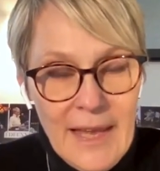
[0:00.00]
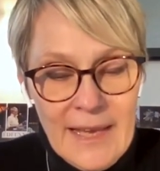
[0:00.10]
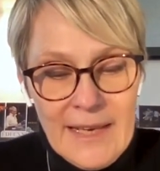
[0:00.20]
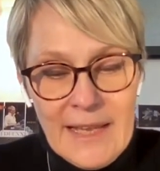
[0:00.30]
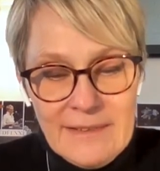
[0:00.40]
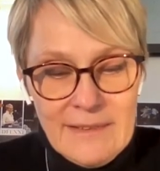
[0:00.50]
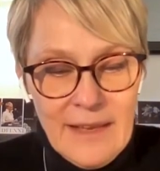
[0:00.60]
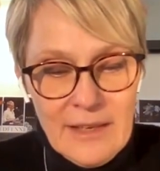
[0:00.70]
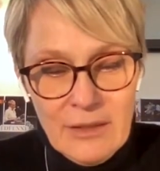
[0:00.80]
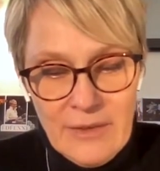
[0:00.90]
And at the
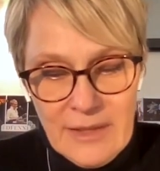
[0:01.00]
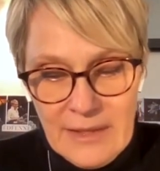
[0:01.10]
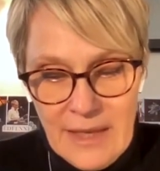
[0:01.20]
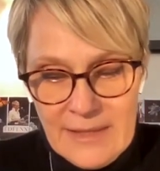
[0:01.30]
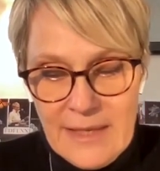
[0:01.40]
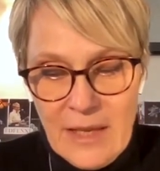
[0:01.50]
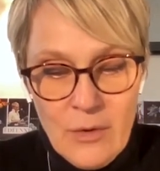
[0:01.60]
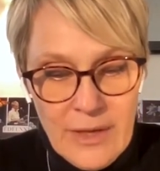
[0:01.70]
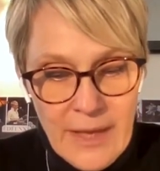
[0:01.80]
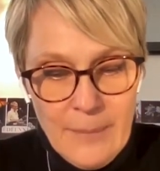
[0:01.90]
end of it, I said,
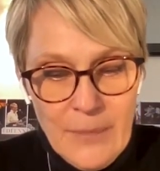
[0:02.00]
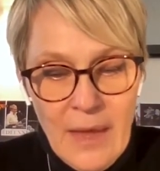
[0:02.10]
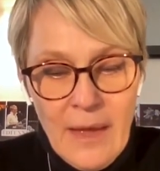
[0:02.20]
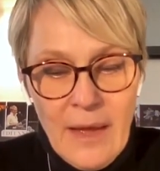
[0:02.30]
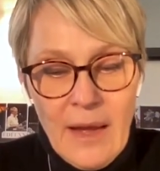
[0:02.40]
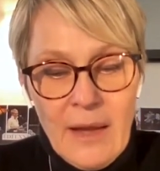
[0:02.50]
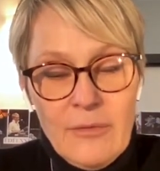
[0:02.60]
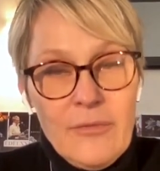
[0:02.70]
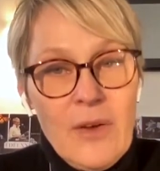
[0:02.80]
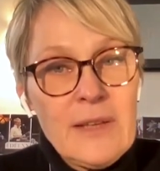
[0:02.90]
okay, I
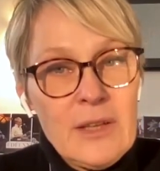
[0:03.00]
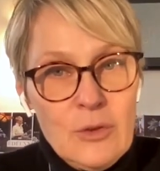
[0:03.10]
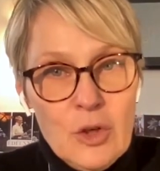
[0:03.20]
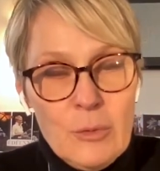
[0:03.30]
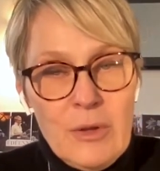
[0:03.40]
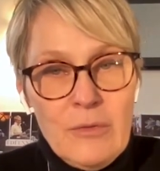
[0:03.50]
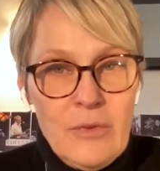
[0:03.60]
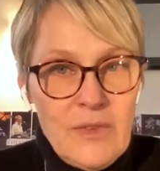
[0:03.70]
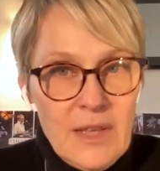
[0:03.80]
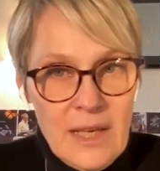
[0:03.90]
found it took me
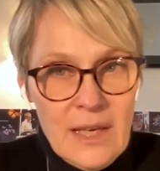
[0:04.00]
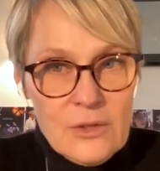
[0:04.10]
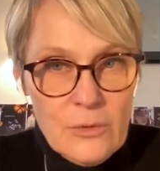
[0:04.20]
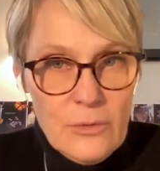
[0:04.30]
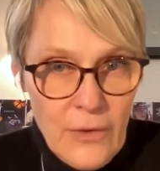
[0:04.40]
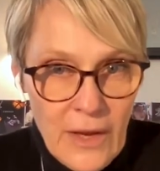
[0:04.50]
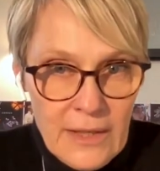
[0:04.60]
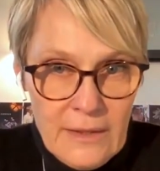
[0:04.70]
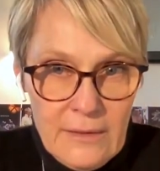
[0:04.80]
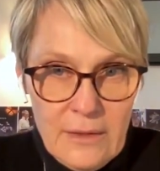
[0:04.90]
50 years to
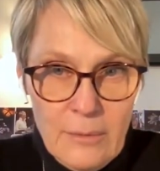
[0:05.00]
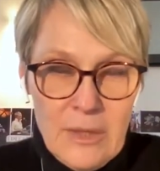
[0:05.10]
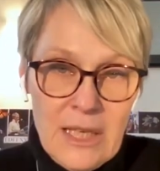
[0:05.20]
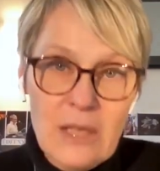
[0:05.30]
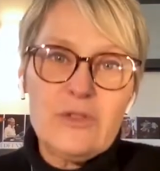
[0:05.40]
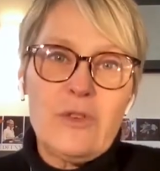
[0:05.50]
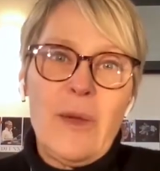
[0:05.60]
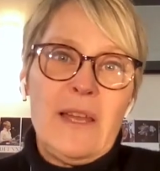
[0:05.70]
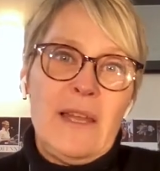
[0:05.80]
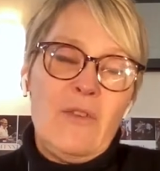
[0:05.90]
find the meaning of
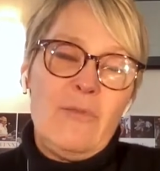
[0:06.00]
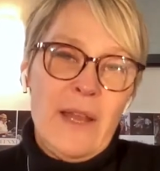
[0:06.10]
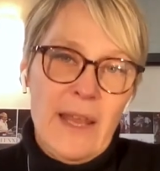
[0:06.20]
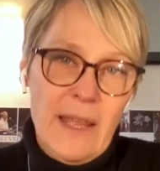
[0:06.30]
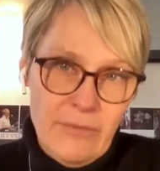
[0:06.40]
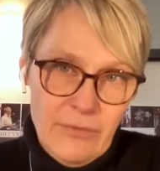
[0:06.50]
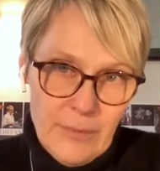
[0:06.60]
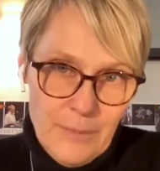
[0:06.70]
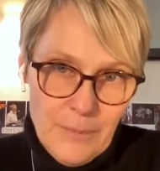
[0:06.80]
my life.